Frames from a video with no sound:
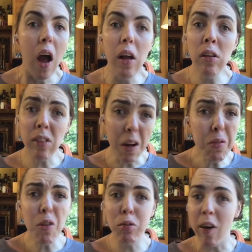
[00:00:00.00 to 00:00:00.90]

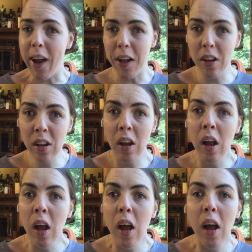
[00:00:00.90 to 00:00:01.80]
several friends
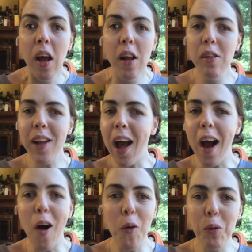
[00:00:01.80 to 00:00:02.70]

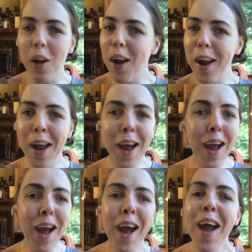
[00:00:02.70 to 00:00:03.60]
down
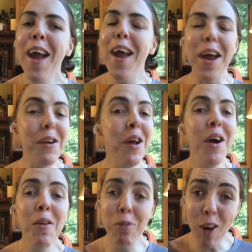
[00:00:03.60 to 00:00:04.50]
in
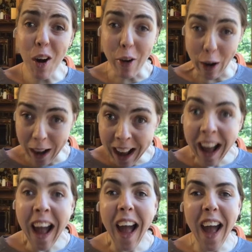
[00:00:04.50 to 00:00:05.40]
Florida,
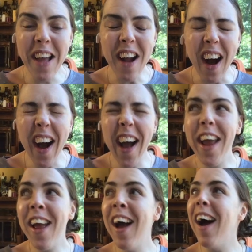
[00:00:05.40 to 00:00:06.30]
and
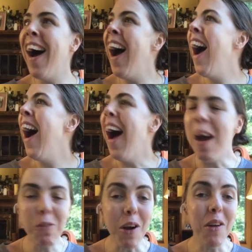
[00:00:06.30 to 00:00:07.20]
I
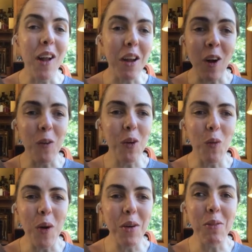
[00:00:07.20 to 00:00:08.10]
finally told
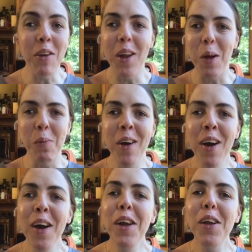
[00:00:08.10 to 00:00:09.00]
one of them,
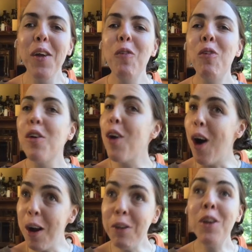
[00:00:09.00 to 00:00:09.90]
"You've
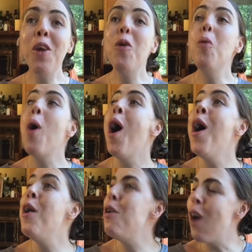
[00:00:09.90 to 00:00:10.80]
got to
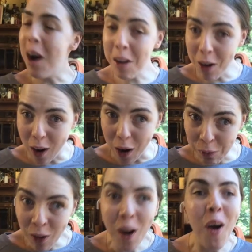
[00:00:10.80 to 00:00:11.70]
knock it off
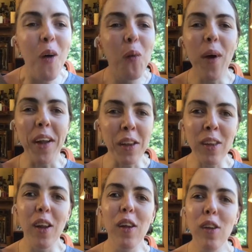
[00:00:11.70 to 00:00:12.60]
with
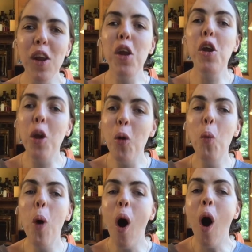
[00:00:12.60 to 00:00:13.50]
the
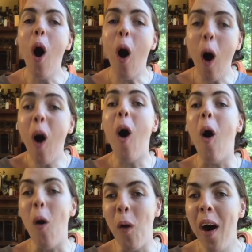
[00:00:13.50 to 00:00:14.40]
you
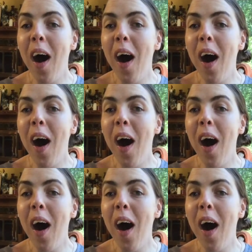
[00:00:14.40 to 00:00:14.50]
all